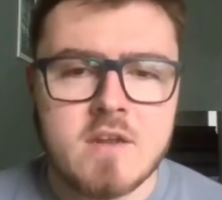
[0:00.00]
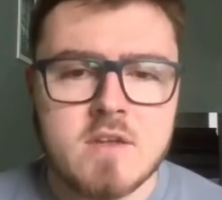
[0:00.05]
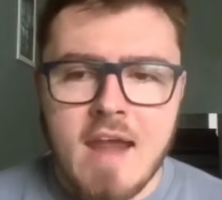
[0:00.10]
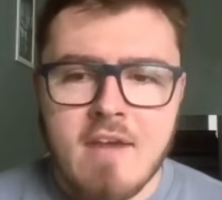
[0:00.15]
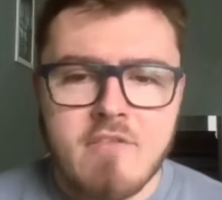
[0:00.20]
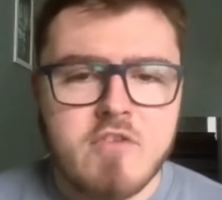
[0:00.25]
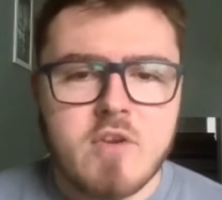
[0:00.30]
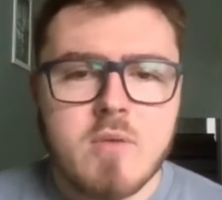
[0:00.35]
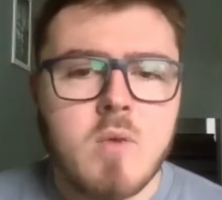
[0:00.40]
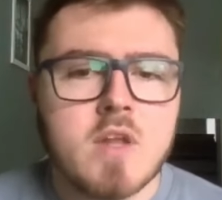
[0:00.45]

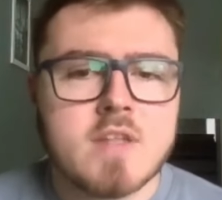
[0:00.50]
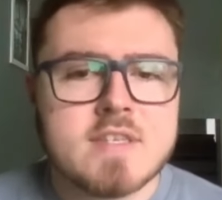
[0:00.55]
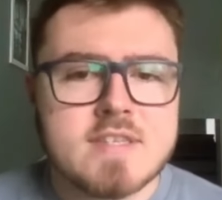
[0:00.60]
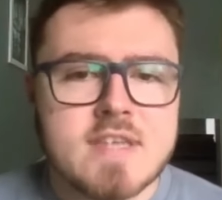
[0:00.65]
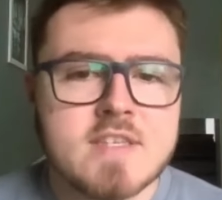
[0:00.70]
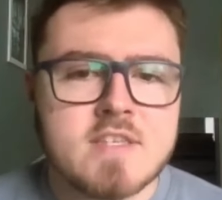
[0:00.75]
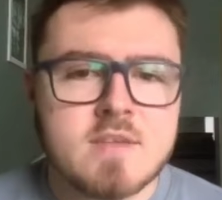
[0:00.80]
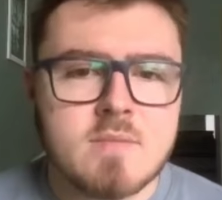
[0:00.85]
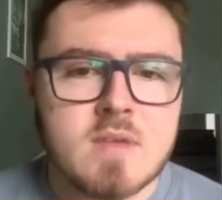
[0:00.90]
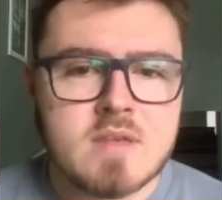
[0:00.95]
Everyone
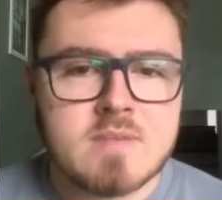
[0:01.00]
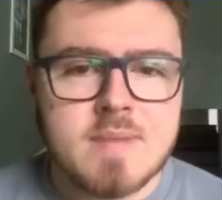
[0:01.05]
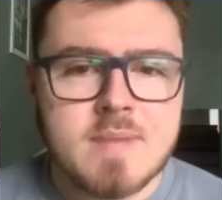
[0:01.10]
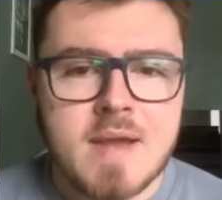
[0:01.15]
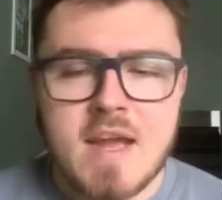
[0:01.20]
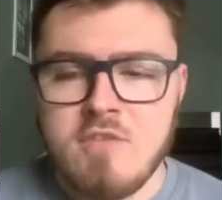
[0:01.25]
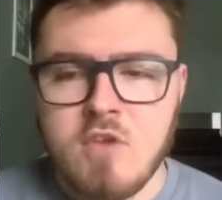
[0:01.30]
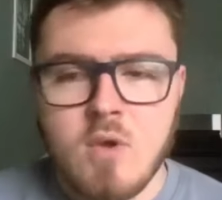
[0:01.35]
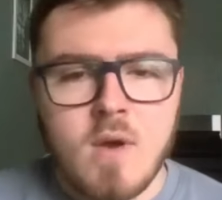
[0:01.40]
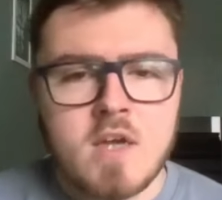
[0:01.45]
says something's
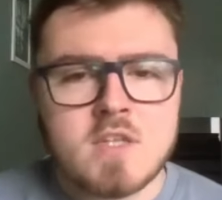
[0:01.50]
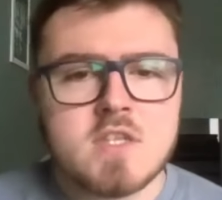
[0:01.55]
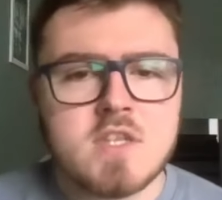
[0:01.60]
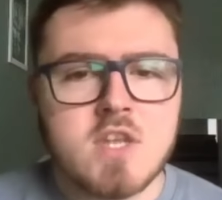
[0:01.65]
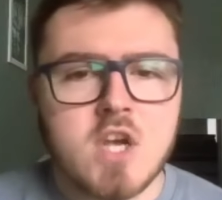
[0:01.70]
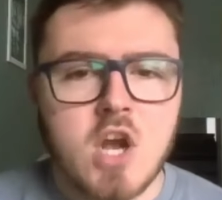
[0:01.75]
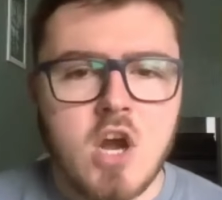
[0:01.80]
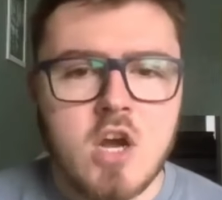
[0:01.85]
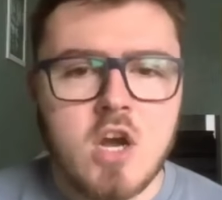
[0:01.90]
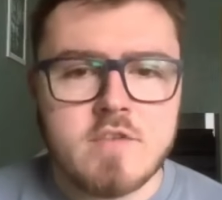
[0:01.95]
bad. If you ask
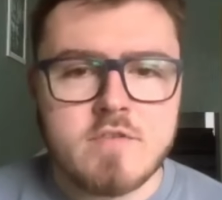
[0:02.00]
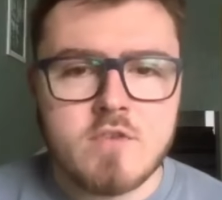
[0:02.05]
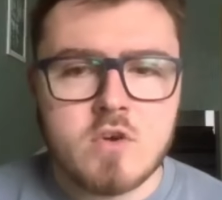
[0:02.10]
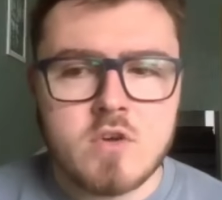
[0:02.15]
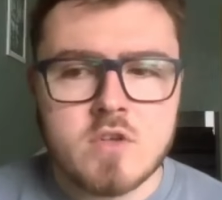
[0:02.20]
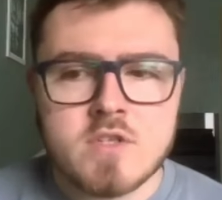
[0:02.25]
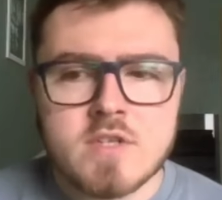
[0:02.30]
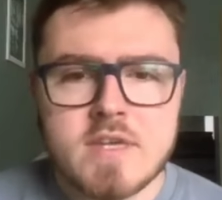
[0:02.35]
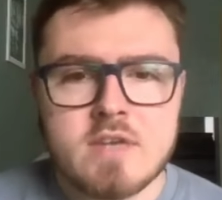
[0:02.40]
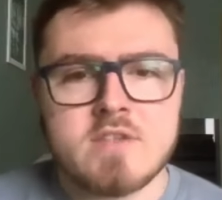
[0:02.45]
the
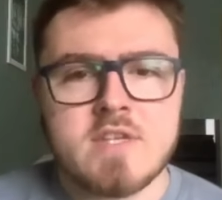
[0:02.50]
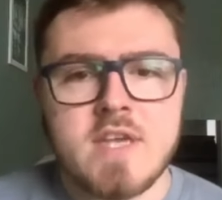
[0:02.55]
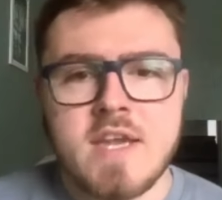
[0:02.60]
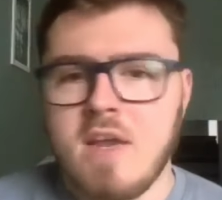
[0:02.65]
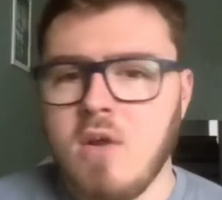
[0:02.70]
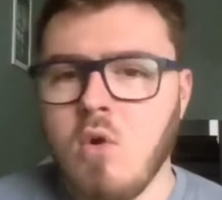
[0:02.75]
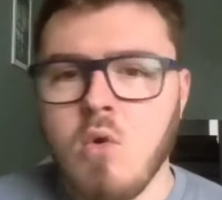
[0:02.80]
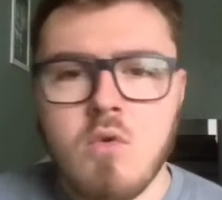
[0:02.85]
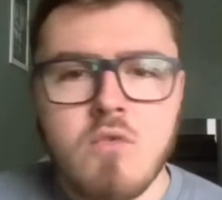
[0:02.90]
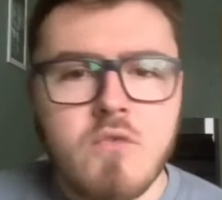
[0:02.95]
carnivores, they'll
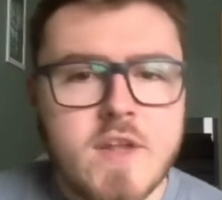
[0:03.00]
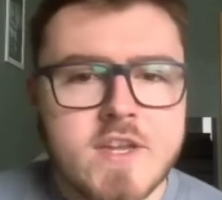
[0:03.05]
say all